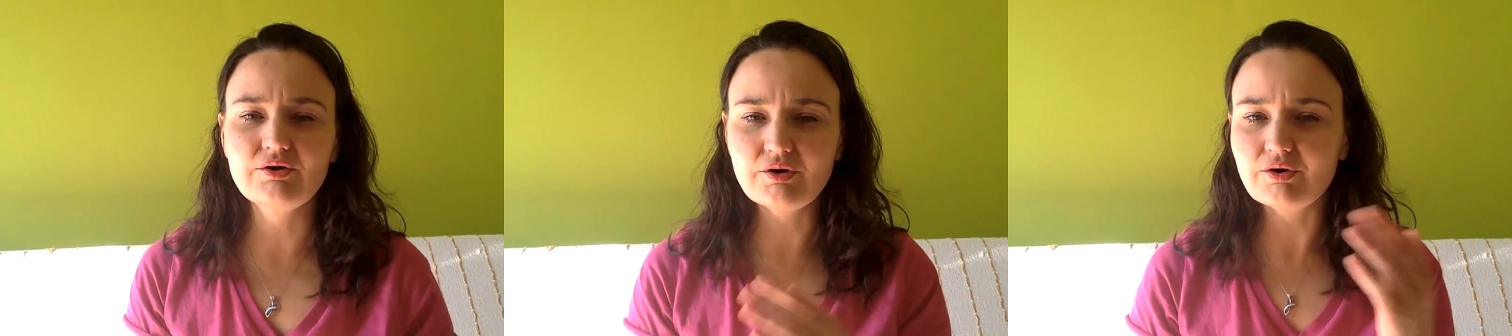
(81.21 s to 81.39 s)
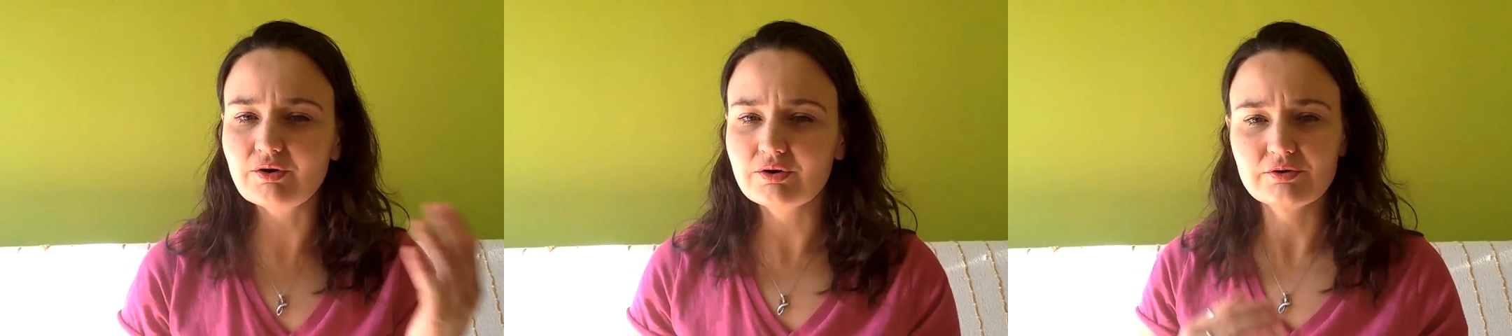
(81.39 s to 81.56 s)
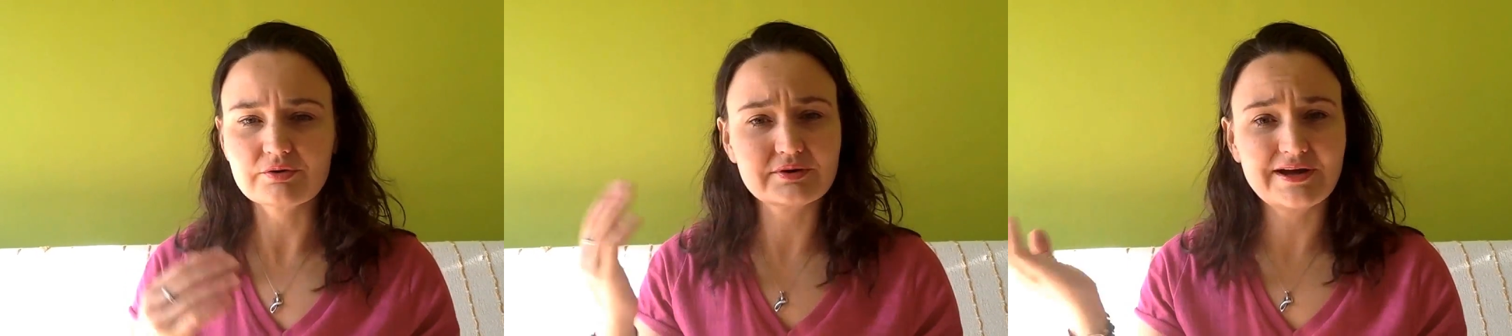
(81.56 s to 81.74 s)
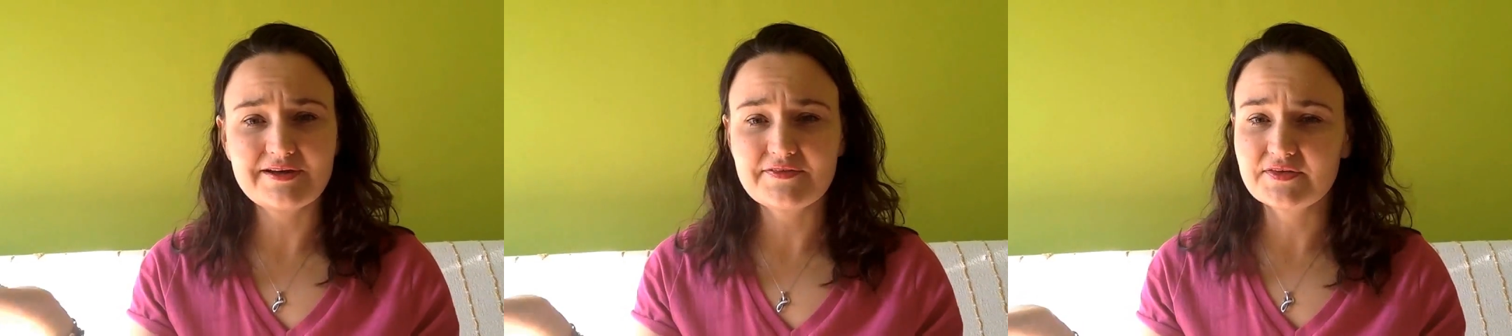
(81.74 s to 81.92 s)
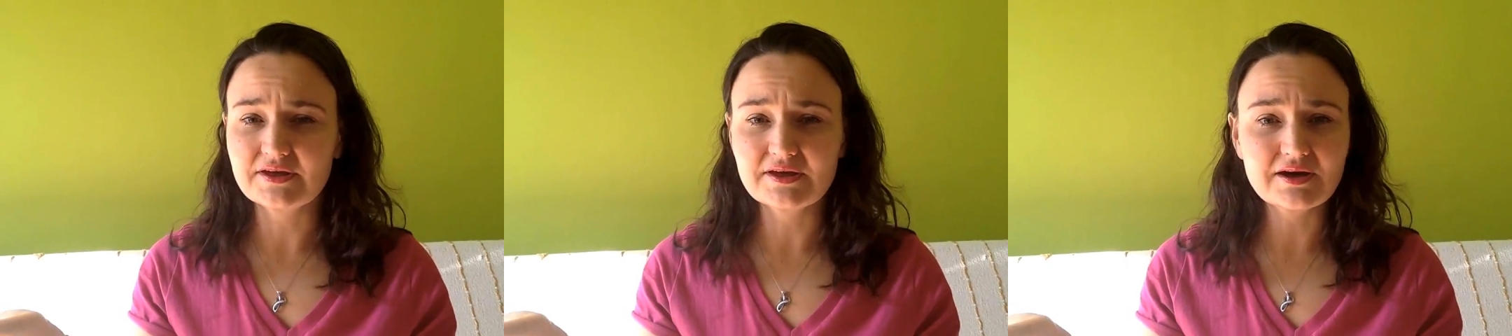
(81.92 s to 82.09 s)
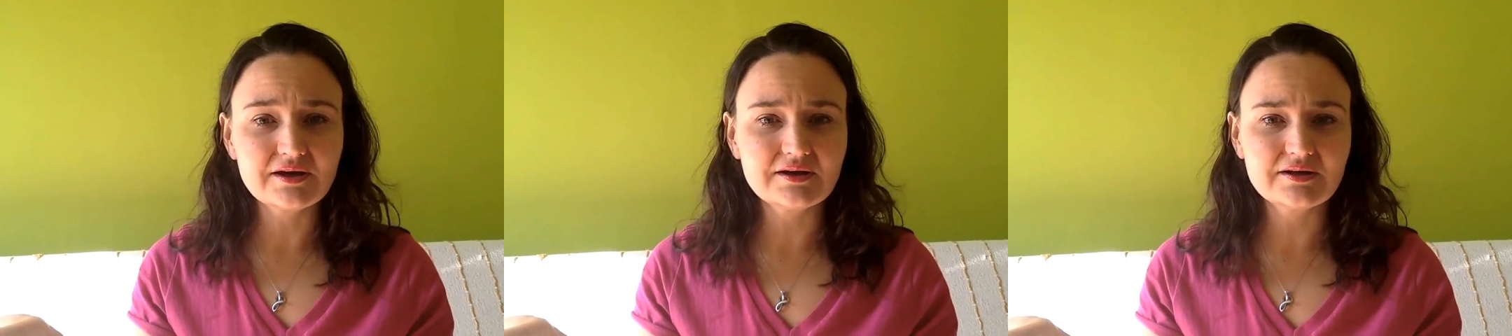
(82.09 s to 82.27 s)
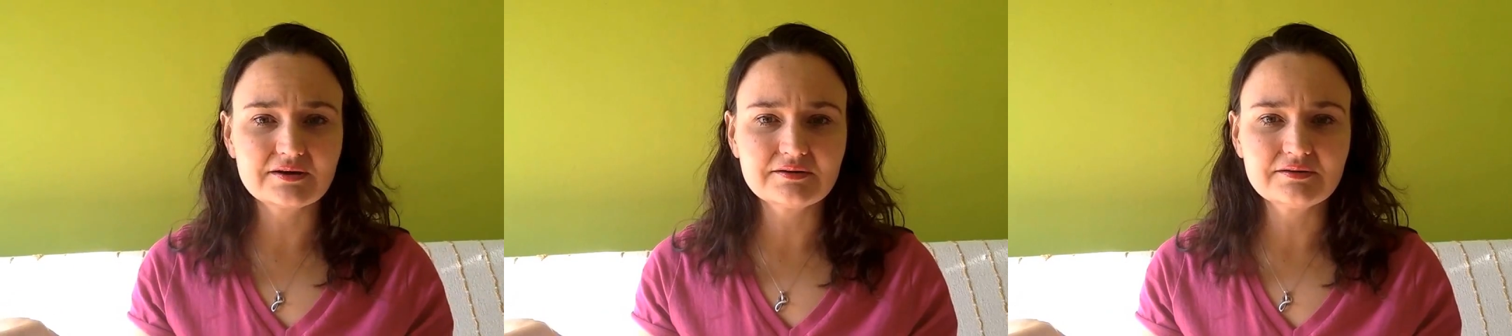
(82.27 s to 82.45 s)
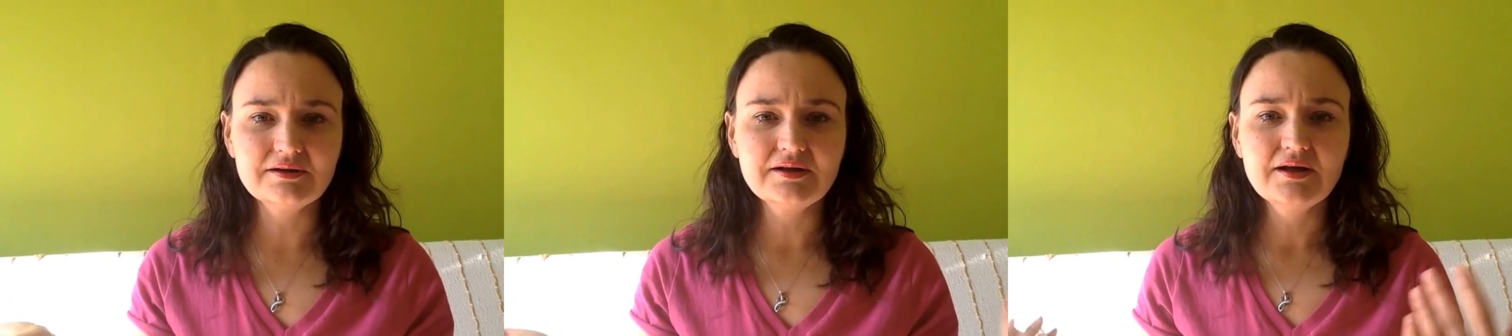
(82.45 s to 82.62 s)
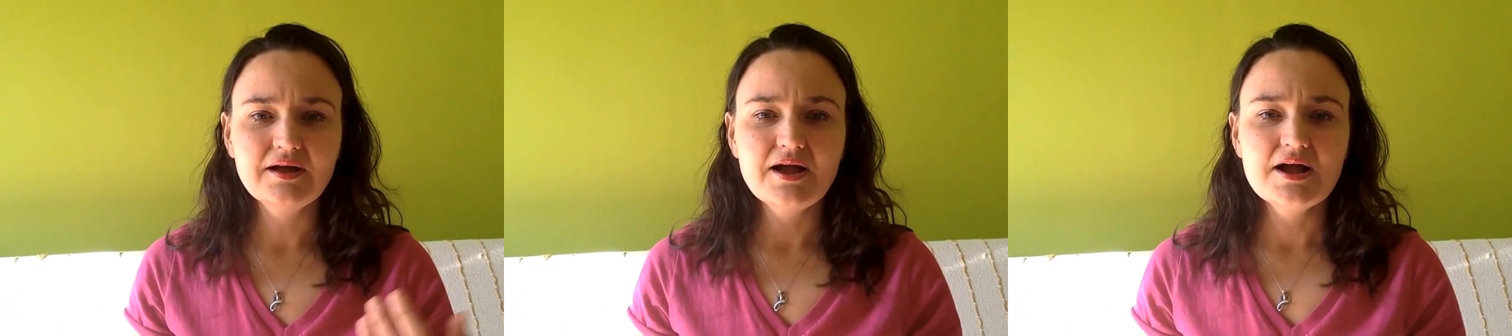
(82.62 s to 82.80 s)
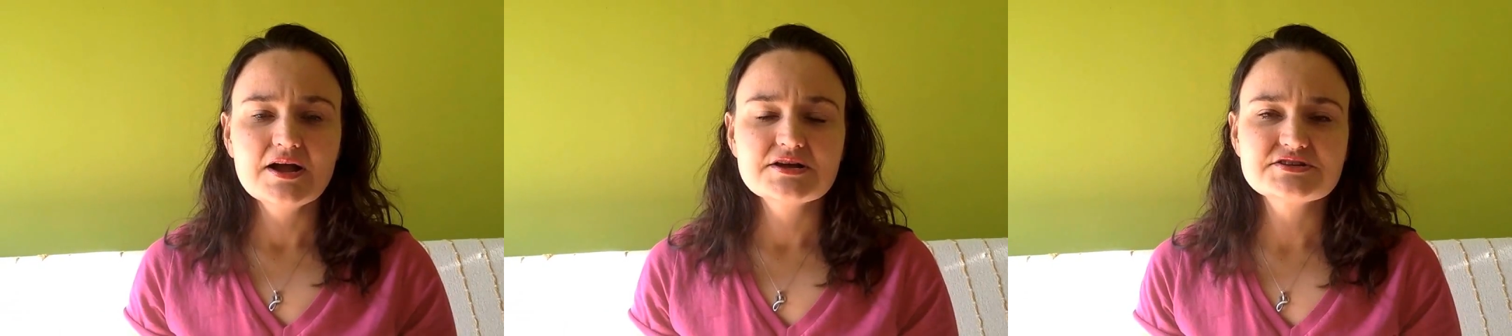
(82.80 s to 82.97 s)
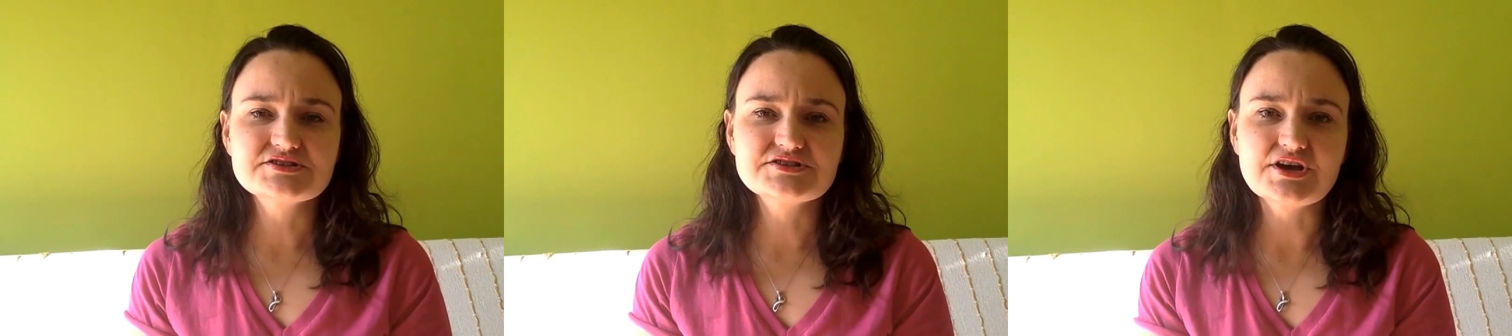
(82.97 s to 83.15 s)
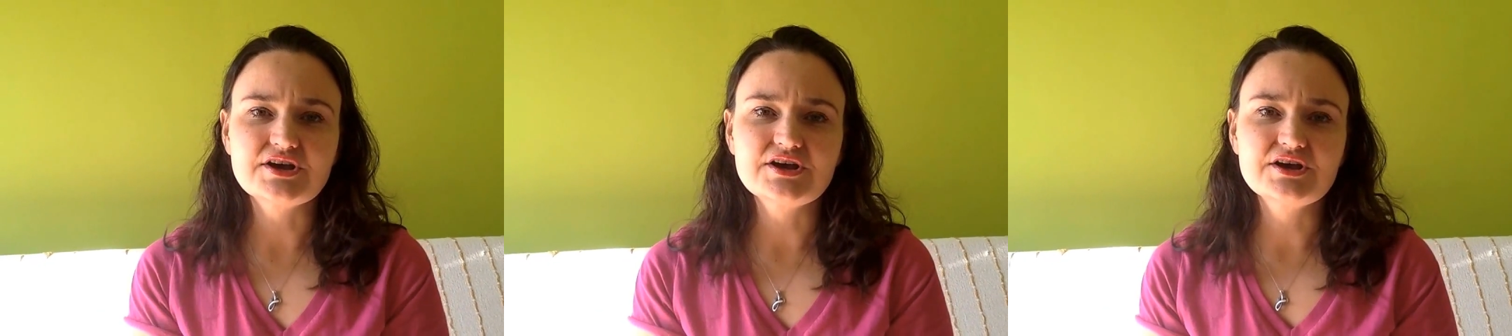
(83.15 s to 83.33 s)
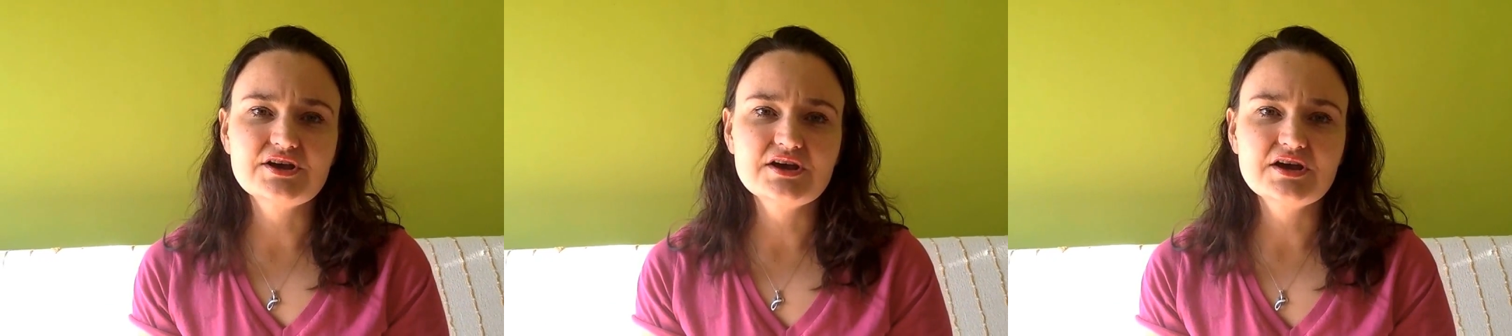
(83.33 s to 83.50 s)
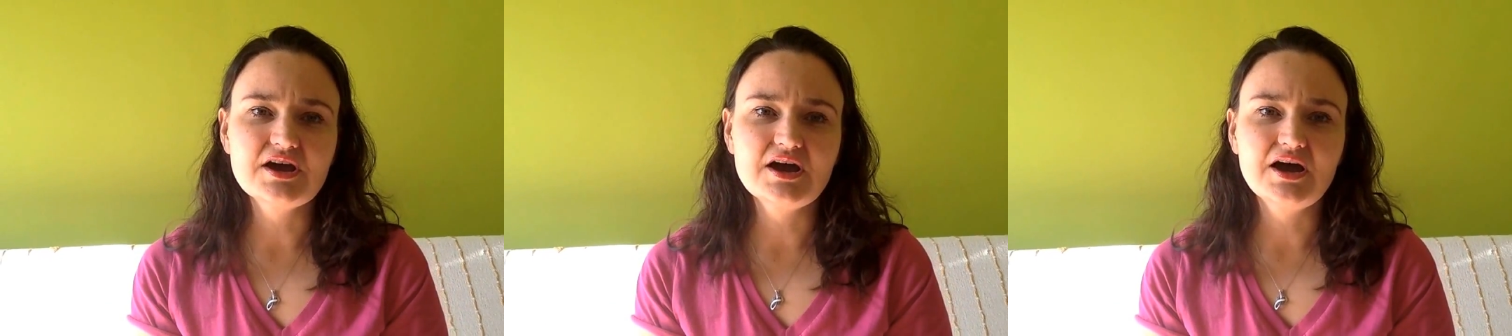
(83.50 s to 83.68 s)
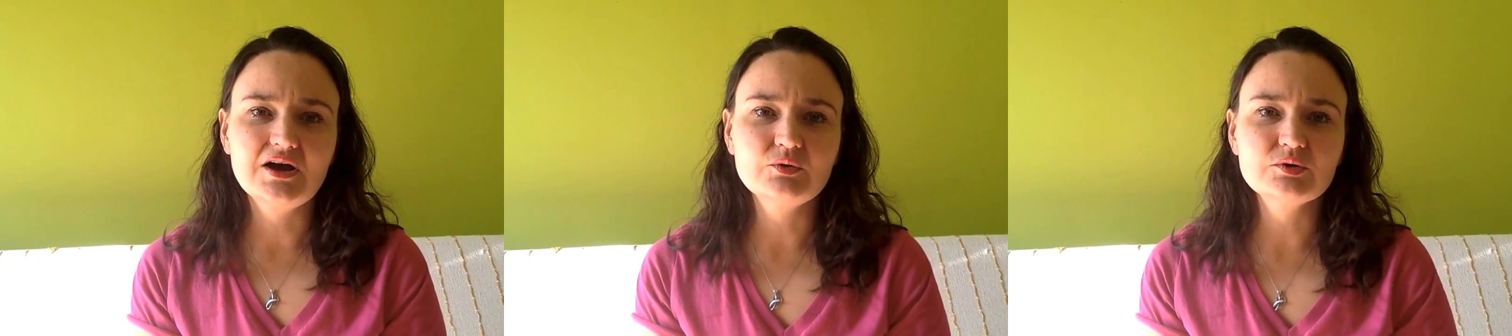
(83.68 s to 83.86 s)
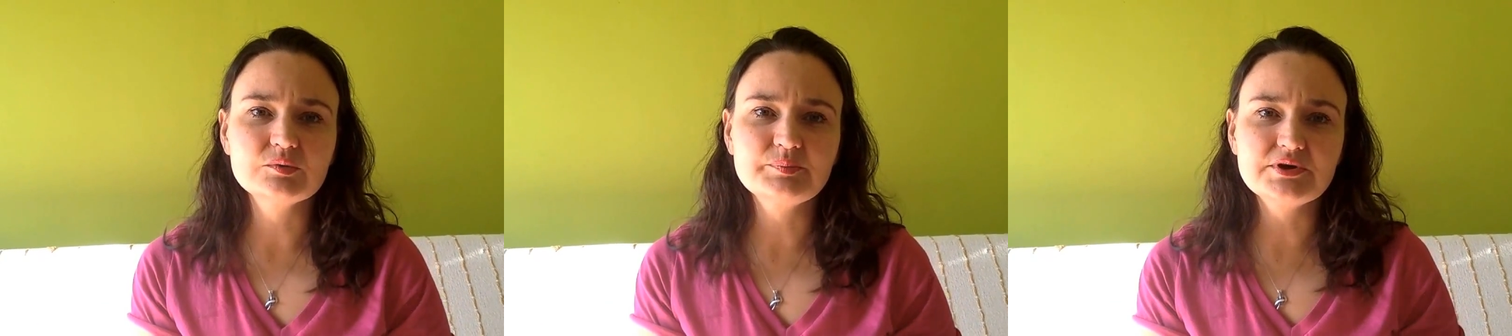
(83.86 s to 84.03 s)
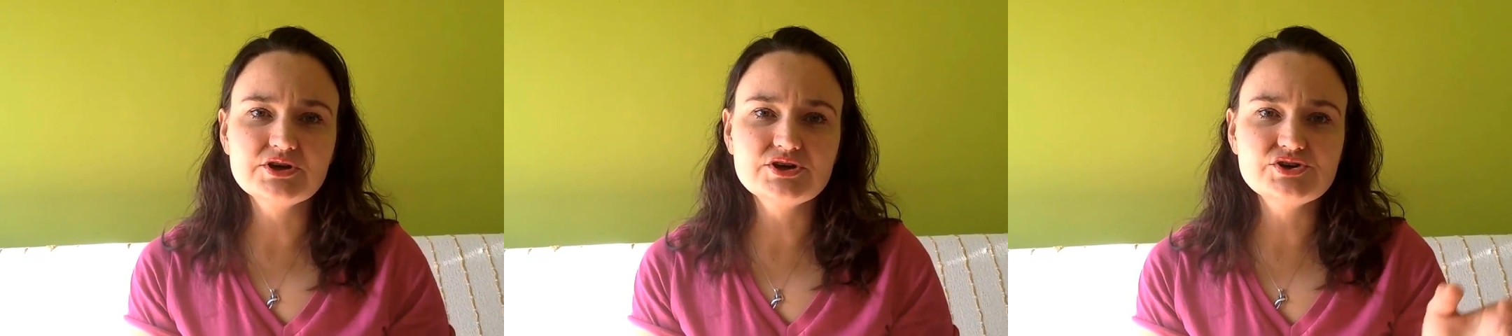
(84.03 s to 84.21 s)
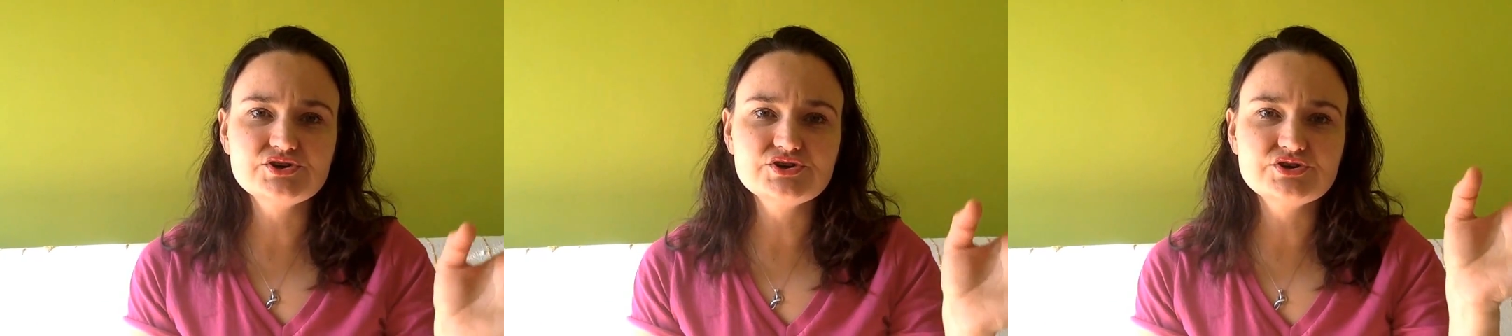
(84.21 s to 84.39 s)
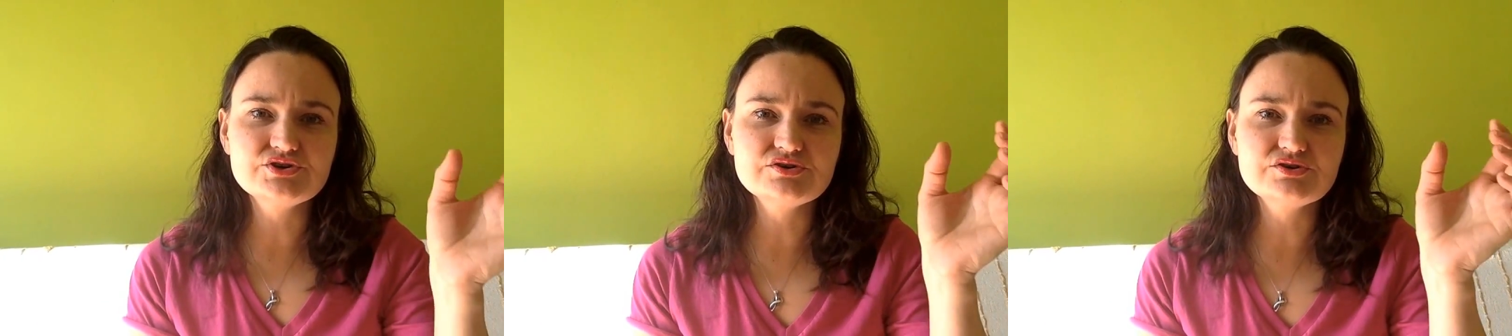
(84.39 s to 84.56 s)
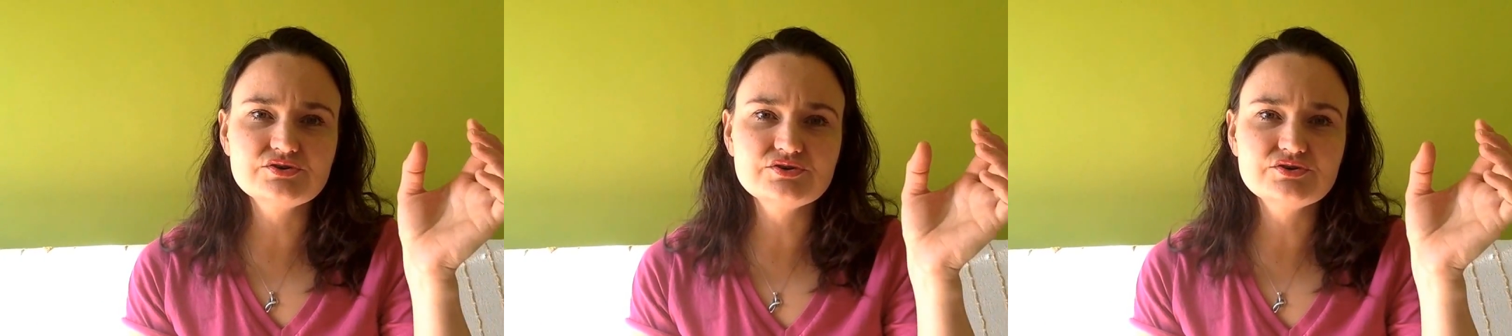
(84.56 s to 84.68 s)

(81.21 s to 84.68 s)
all or nothing girl. So I would be